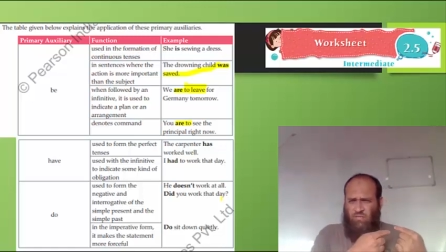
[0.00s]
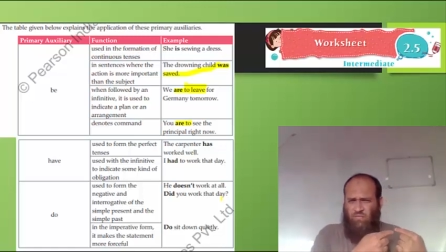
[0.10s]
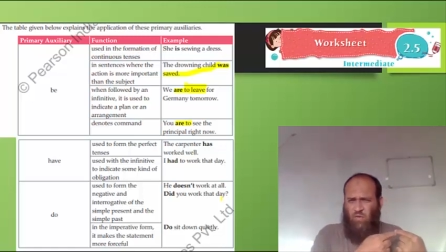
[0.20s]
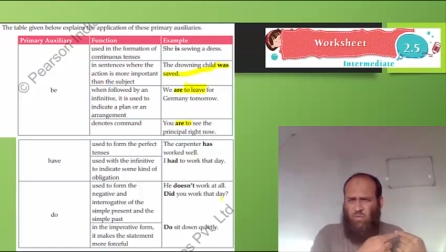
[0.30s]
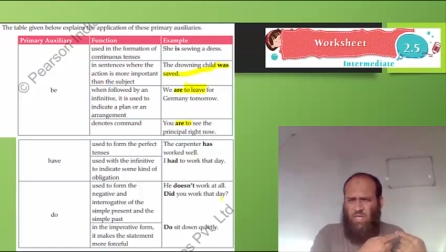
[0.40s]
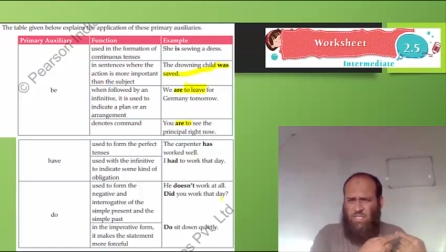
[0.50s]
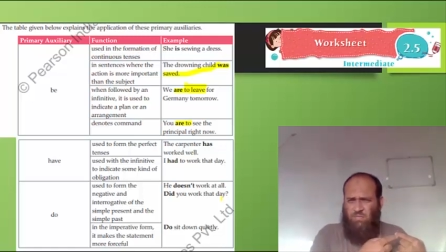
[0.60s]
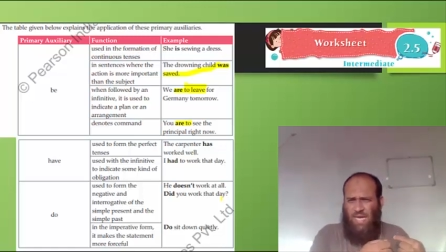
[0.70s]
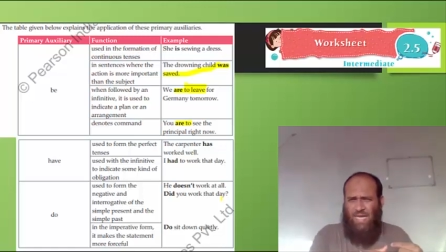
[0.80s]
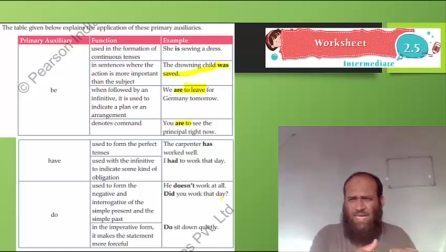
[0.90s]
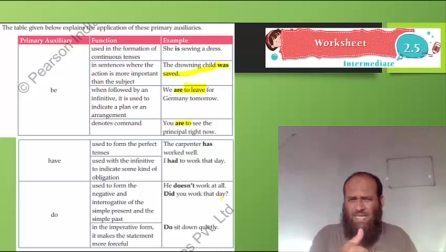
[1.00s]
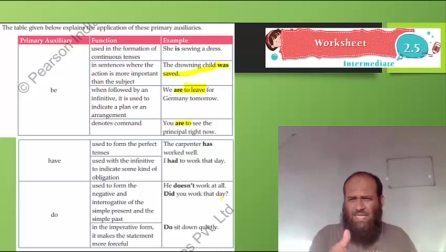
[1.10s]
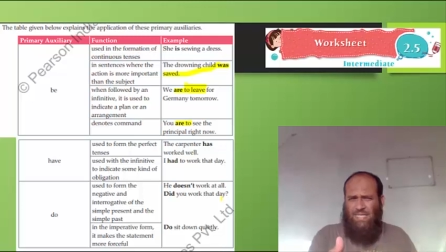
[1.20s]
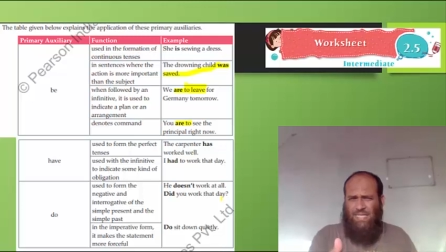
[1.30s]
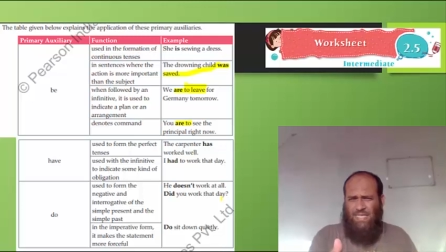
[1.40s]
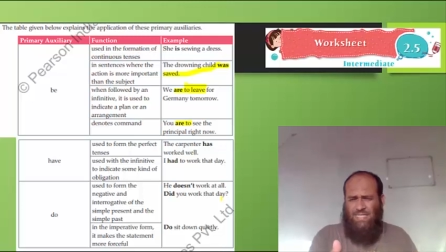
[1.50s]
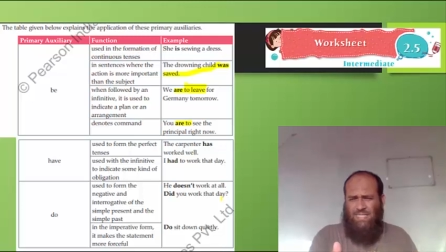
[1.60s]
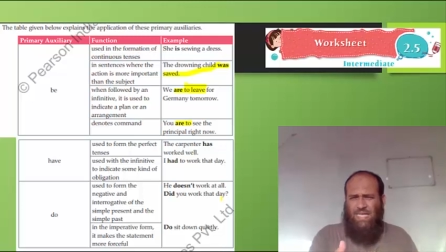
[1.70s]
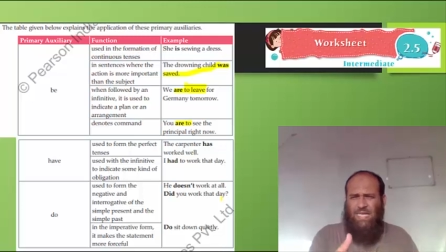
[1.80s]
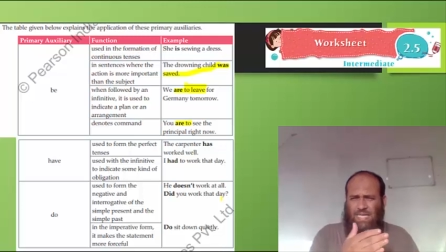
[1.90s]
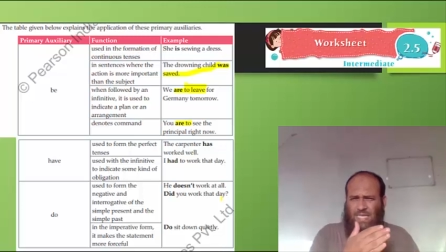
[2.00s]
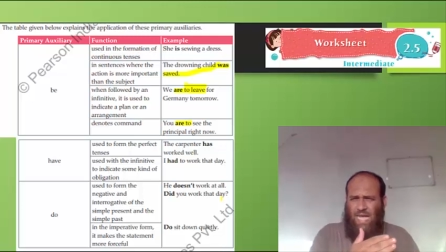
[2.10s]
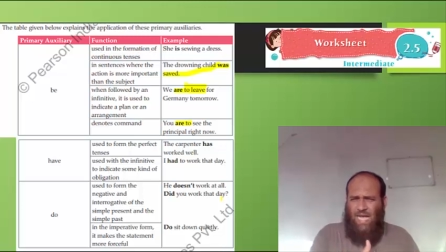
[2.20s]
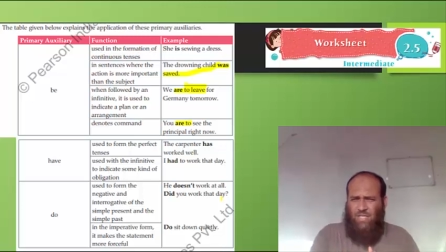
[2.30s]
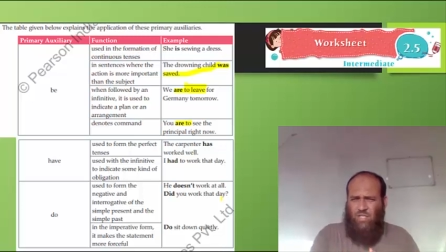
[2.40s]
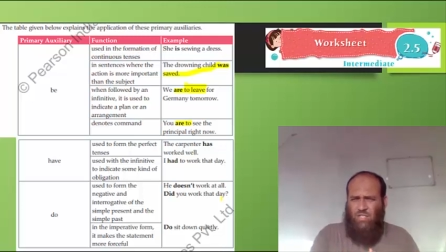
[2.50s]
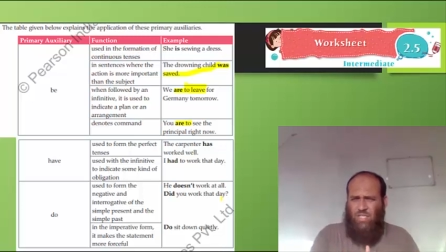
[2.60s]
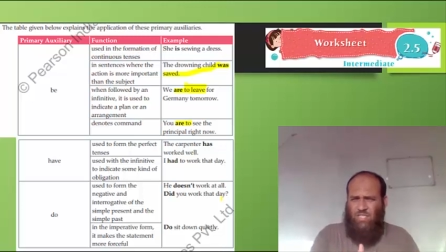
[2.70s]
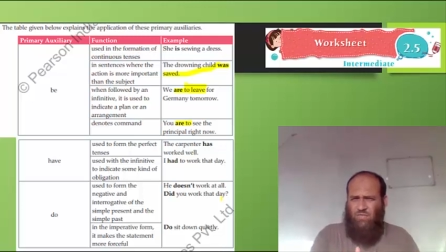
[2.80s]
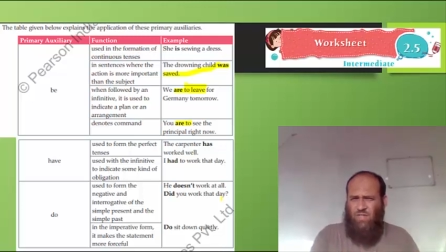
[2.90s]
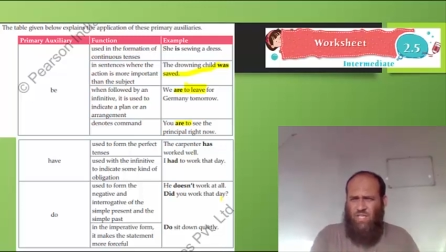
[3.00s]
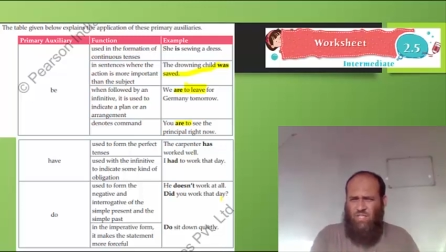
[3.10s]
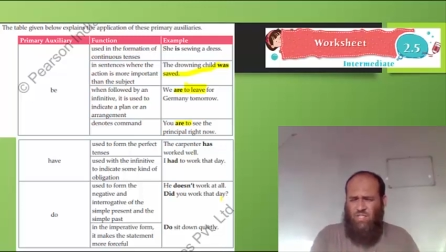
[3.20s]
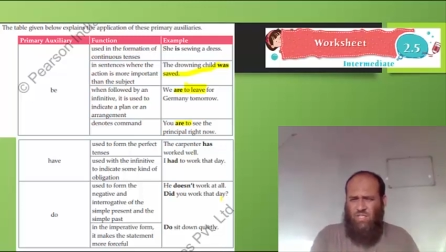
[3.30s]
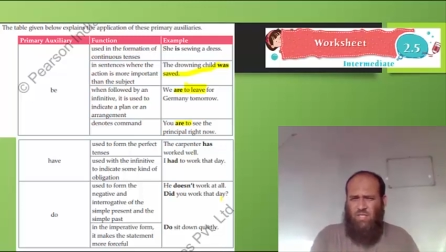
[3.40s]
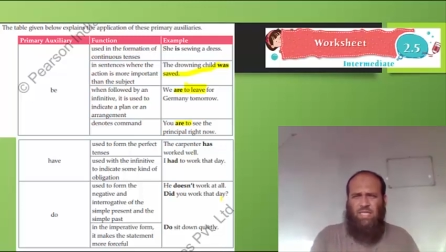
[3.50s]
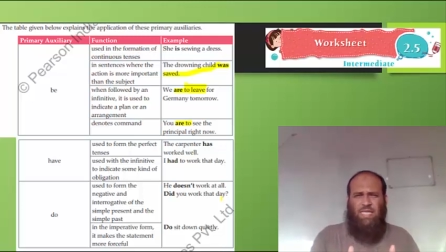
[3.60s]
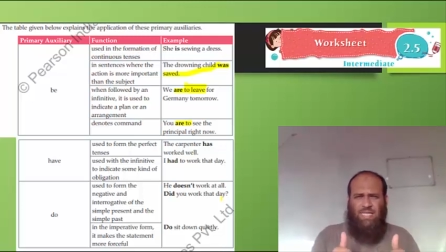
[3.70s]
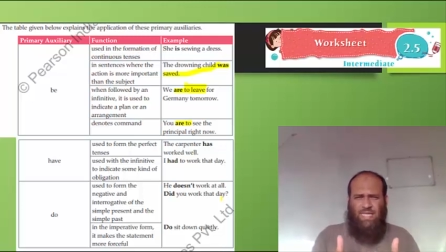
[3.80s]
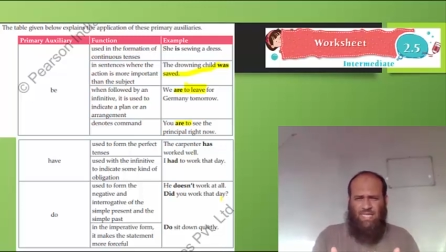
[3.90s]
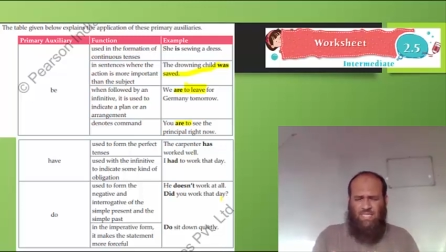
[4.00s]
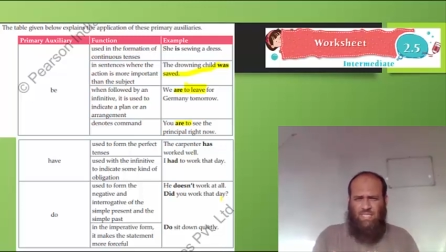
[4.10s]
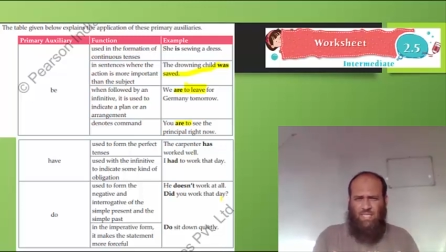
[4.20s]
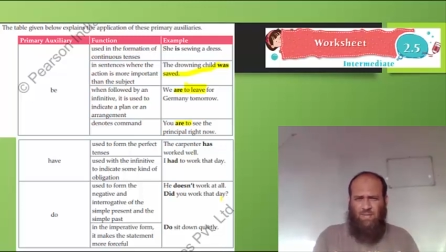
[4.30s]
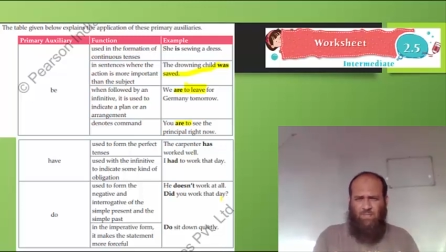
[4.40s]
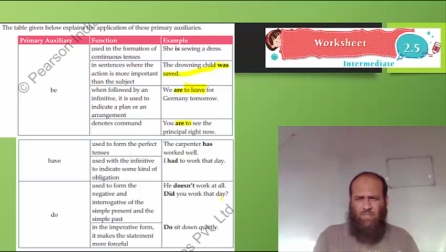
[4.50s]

Few minutes back? Yes. Action just finished? Yes.